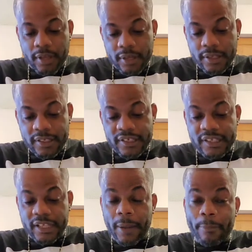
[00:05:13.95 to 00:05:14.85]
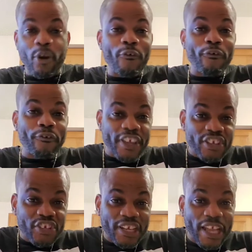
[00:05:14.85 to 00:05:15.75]
this is not a
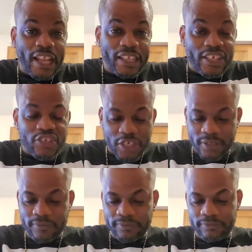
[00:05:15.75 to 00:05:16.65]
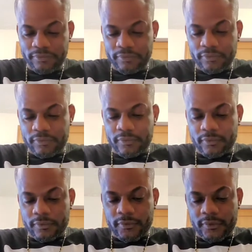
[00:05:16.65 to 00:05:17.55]
professional kitchen.
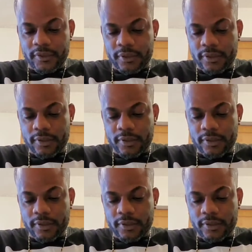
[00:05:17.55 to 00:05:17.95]
So,